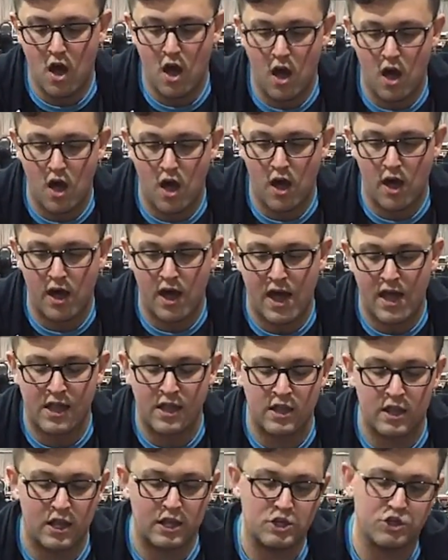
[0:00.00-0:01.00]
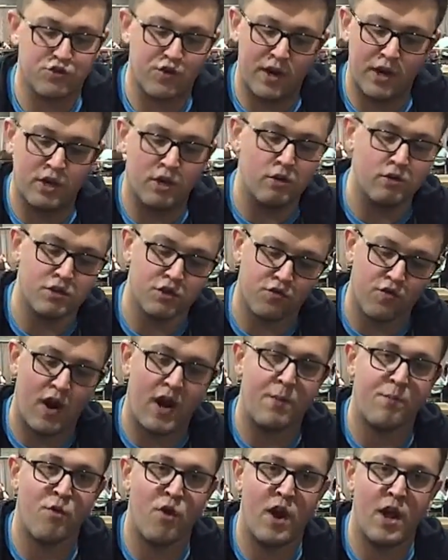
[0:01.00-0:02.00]
and like Draco to
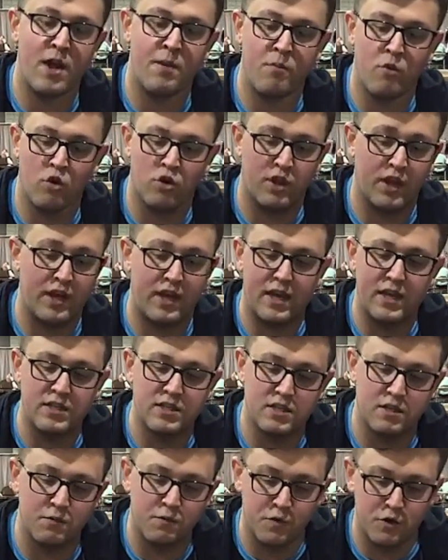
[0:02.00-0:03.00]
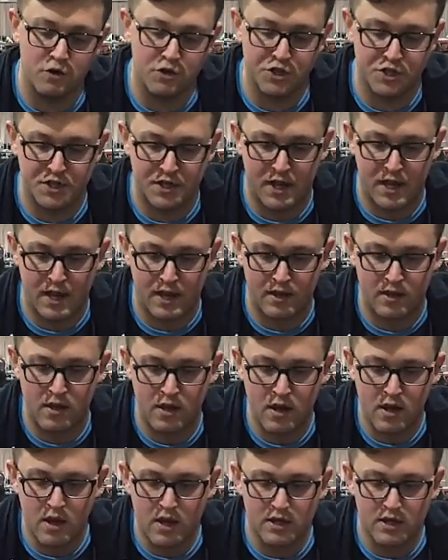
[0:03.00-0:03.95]
Ram or like Instant Fusion in hand.